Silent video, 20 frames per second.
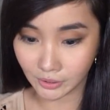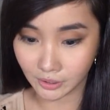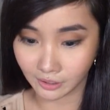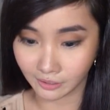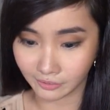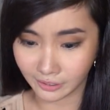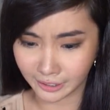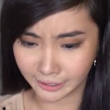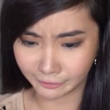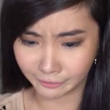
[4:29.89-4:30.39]

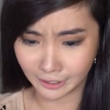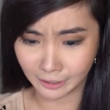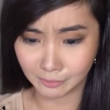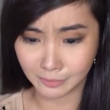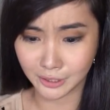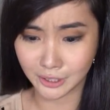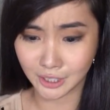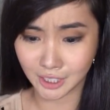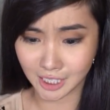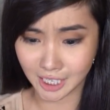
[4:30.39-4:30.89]
You're very
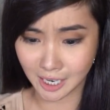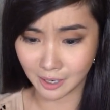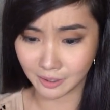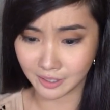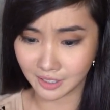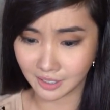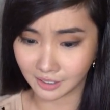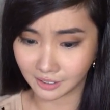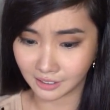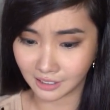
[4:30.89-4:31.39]
famous now
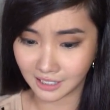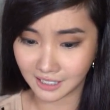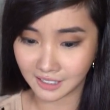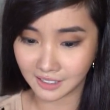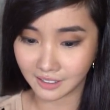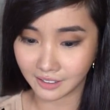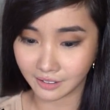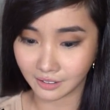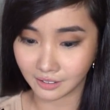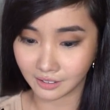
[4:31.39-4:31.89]
in Italy,
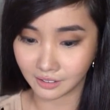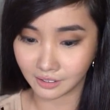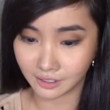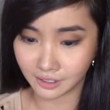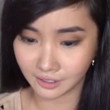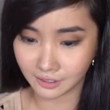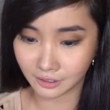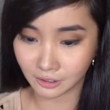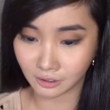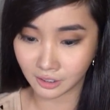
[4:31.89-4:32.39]
and
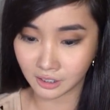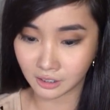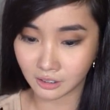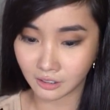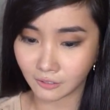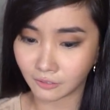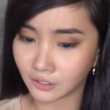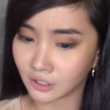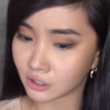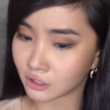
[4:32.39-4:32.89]
there's a
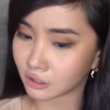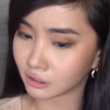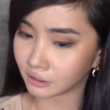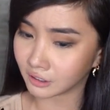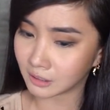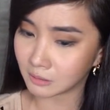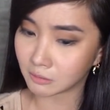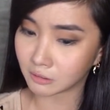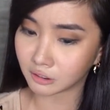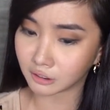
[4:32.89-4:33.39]
reason if your
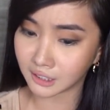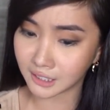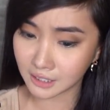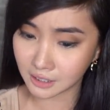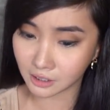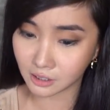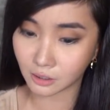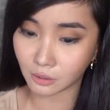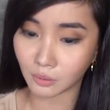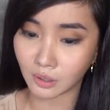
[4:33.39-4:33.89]
stream
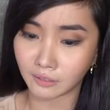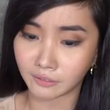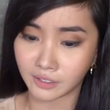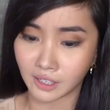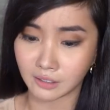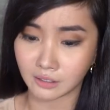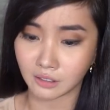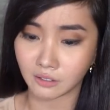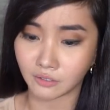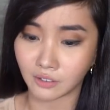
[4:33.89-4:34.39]
reached
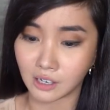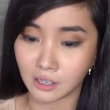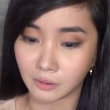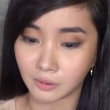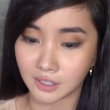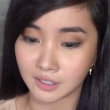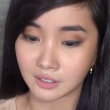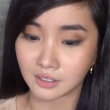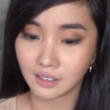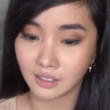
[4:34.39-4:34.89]
12,000
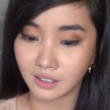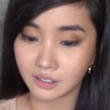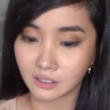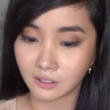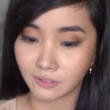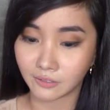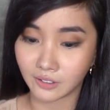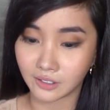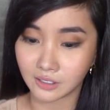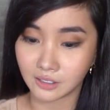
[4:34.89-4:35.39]
followers. It's
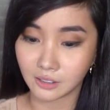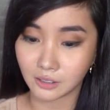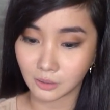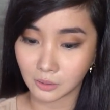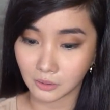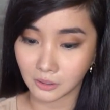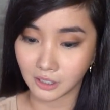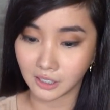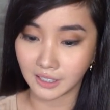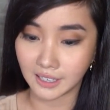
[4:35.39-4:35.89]
a funny
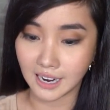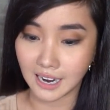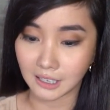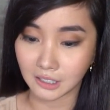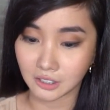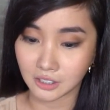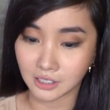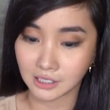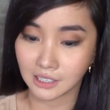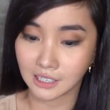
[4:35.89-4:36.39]
story,
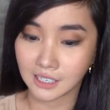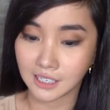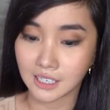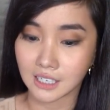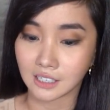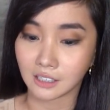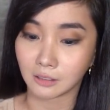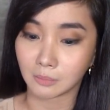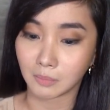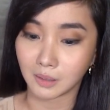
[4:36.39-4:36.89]
actually,
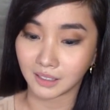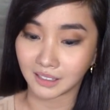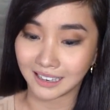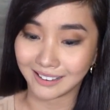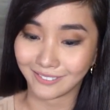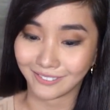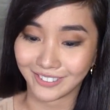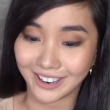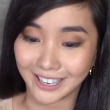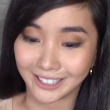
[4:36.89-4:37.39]
and it
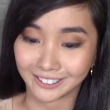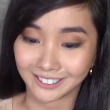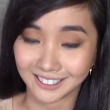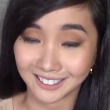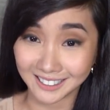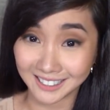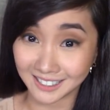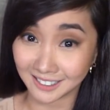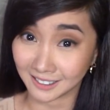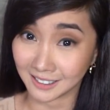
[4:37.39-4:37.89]
became
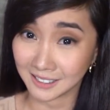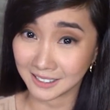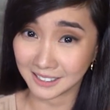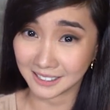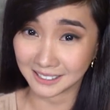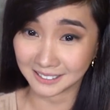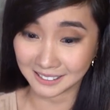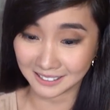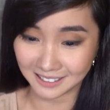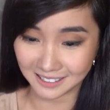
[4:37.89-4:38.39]
viral here in
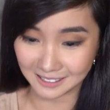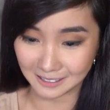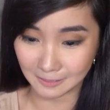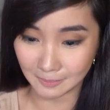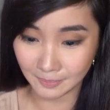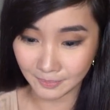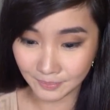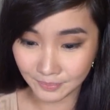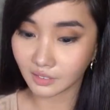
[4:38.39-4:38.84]
Italy.